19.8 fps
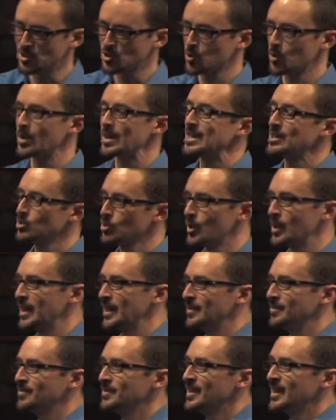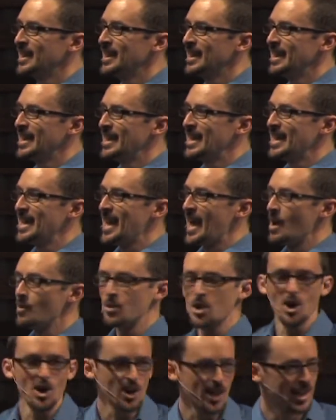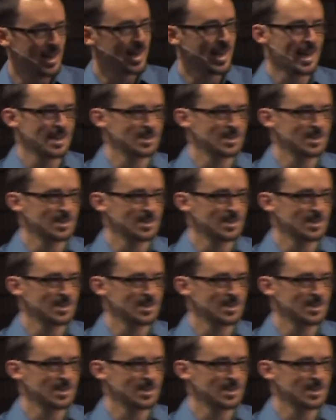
in 2020? And we all kind